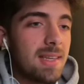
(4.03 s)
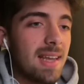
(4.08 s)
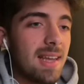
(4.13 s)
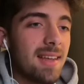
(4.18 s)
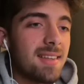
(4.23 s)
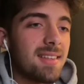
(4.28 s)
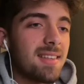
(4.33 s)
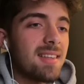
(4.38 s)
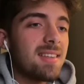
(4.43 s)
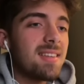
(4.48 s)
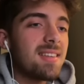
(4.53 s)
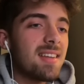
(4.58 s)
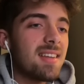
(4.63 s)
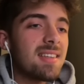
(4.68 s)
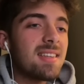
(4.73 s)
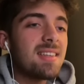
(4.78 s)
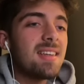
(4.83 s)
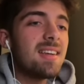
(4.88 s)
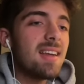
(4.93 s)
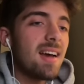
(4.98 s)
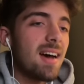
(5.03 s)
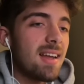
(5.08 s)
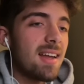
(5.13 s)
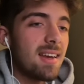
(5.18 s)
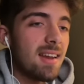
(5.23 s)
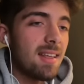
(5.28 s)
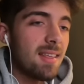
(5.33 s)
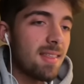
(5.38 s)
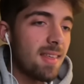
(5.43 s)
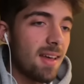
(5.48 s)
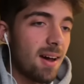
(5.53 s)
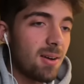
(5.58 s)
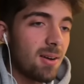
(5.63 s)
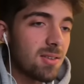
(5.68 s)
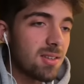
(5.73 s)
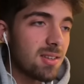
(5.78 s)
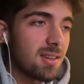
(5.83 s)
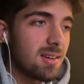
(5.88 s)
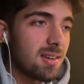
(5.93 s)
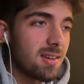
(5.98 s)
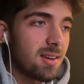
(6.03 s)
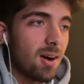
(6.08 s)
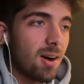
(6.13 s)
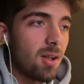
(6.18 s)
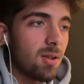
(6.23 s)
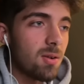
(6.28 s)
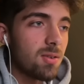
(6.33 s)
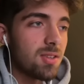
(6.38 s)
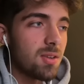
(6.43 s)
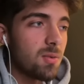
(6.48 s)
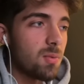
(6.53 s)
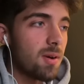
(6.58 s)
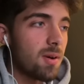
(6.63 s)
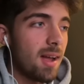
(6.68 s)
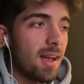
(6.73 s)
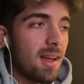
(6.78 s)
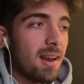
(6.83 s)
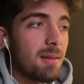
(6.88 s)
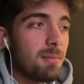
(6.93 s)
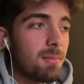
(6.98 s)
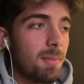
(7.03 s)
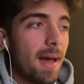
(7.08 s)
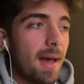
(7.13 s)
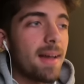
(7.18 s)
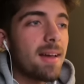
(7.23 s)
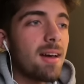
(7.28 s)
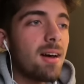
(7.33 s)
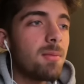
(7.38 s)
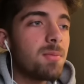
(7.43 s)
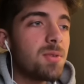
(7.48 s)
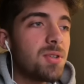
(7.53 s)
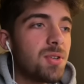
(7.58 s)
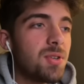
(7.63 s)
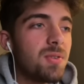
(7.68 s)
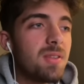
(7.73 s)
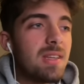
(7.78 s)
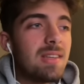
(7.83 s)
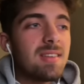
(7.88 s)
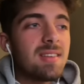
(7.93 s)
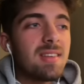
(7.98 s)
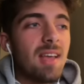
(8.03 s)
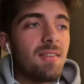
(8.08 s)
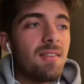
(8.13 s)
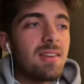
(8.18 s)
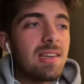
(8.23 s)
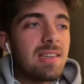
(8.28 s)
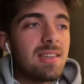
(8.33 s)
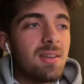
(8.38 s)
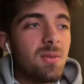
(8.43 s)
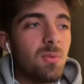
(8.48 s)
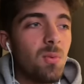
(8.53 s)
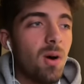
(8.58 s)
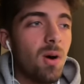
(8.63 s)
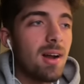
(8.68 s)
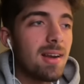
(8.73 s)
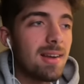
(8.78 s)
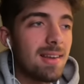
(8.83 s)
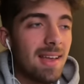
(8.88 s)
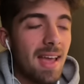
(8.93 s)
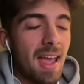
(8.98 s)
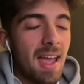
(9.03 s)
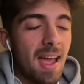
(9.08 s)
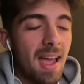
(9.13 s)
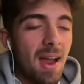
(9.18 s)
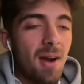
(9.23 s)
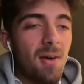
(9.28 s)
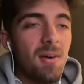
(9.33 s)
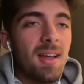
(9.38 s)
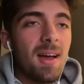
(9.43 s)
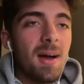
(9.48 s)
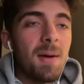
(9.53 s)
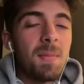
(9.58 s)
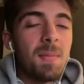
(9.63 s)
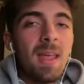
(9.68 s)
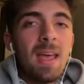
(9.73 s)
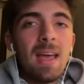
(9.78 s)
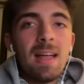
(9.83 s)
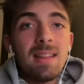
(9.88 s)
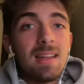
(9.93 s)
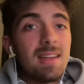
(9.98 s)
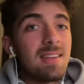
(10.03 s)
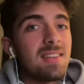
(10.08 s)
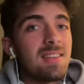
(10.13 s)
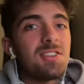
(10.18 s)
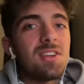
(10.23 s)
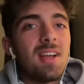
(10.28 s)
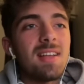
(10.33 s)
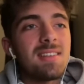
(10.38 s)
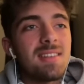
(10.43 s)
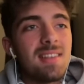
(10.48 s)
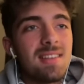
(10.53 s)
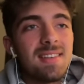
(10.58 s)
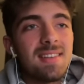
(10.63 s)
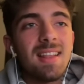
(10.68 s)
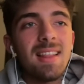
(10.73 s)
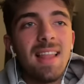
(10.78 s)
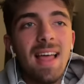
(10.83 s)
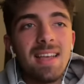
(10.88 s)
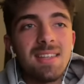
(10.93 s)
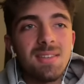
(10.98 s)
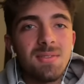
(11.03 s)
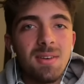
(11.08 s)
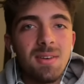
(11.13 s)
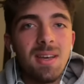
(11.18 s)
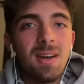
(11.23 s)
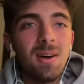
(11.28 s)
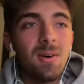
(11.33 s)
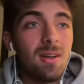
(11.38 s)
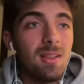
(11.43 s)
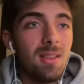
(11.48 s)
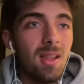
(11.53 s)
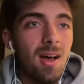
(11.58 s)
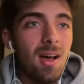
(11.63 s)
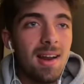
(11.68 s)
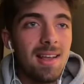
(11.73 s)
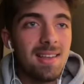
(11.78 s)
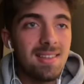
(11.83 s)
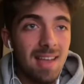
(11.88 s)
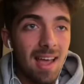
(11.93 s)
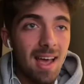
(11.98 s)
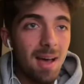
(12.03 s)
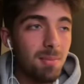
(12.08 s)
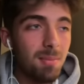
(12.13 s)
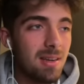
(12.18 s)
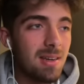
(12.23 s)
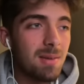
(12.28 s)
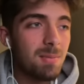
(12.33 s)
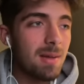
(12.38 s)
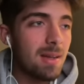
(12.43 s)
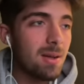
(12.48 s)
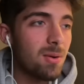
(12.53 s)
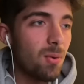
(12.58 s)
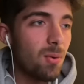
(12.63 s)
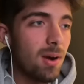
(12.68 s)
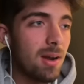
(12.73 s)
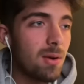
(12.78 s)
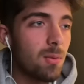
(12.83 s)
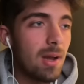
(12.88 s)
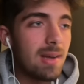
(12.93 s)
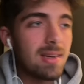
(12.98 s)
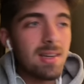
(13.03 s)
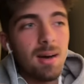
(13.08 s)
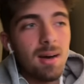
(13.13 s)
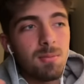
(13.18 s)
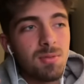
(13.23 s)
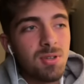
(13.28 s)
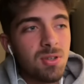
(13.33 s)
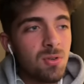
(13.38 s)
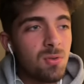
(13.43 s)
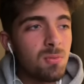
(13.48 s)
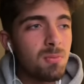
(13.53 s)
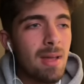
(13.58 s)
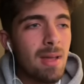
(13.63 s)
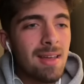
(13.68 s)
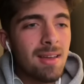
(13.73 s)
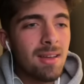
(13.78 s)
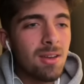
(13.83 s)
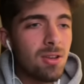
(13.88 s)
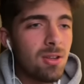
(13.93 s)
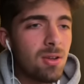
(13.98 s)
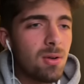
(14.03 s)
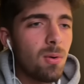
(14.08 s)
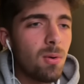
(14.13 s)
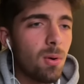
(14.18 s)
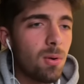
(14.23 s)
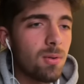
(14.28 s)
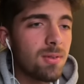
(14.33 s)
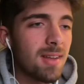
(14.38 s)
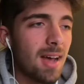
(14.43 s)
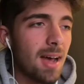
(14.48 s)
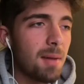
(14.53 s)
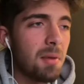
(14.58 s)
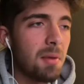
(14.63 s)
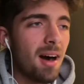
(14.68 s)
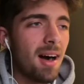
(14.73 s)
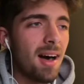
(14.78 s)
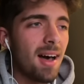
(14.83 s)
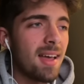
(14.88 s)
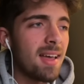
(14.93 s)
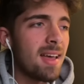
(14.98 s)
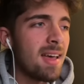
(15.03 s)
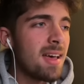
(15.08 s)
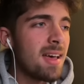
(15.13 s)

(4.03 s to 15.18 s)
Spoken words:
tested $69,000 and we're heading back up to the 71K area. Ladies and gents, since the last video, a lot has happened. Bitcoin went up to make a new all-time high